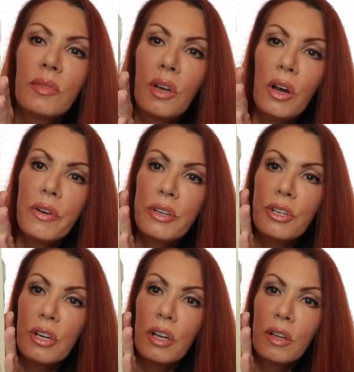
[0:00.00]

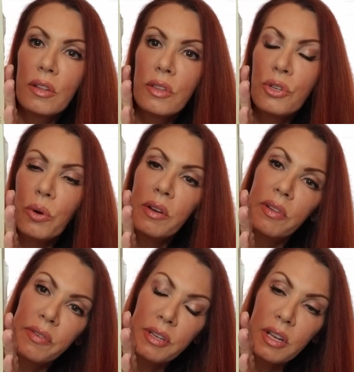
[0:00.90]
Courage, The Joy of
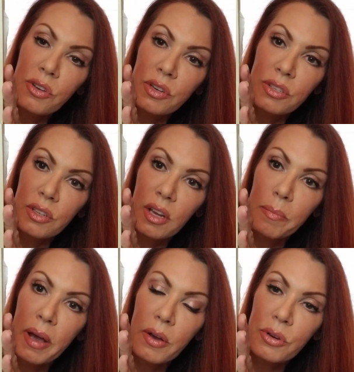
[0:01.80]
Living Dangerously
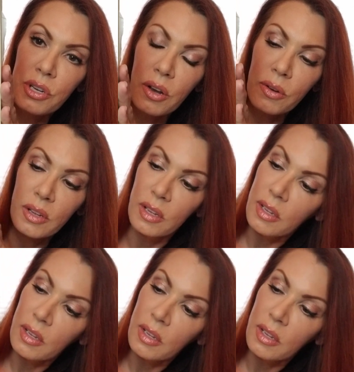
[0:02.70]
by Osho.